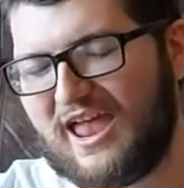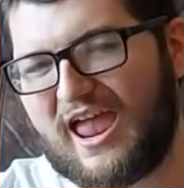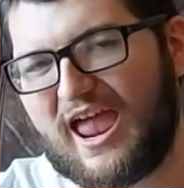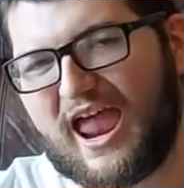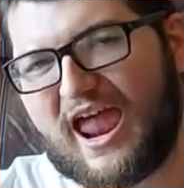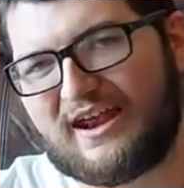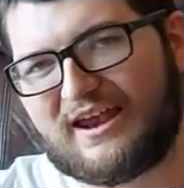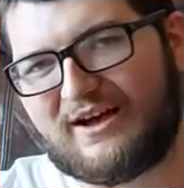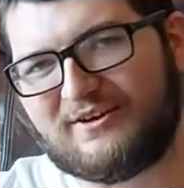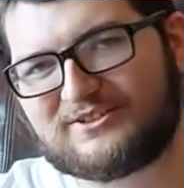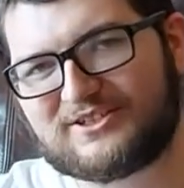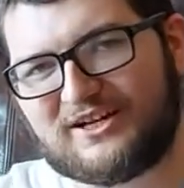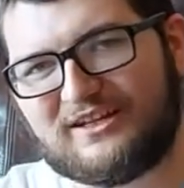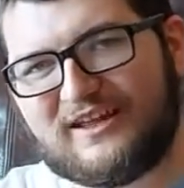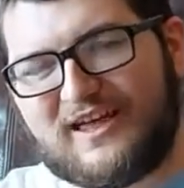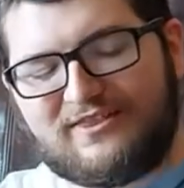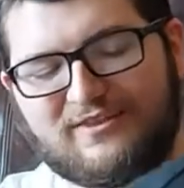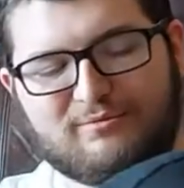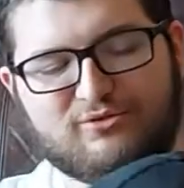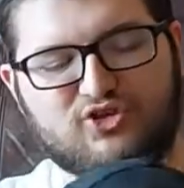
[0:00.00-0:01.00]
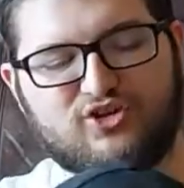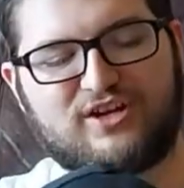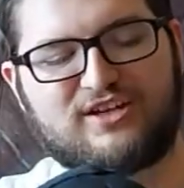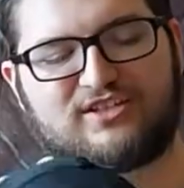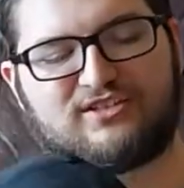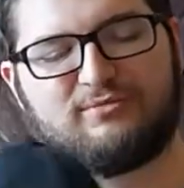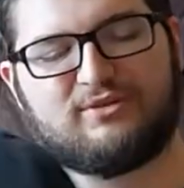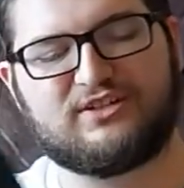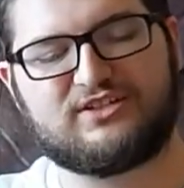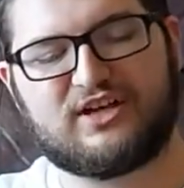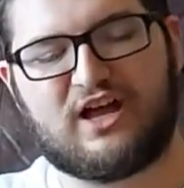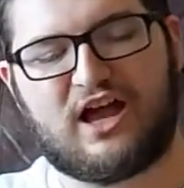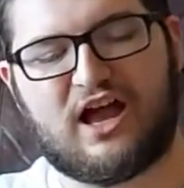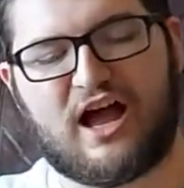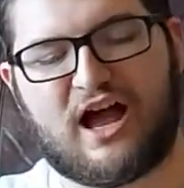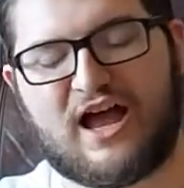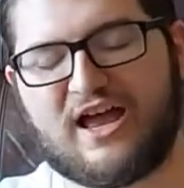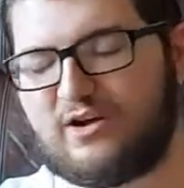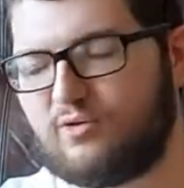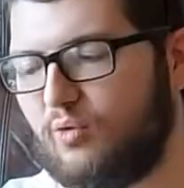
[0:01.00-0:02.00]
and I was going to let them drink some of this
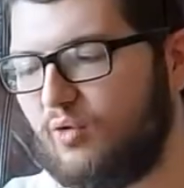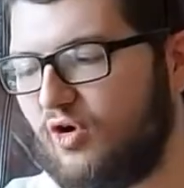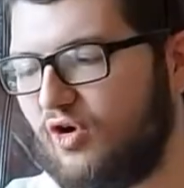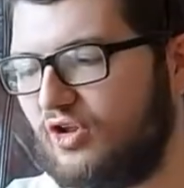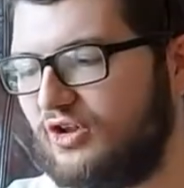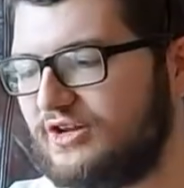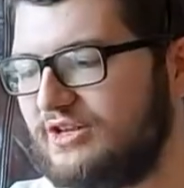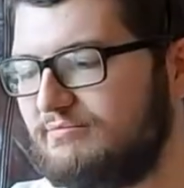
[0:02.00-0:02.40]
high-quality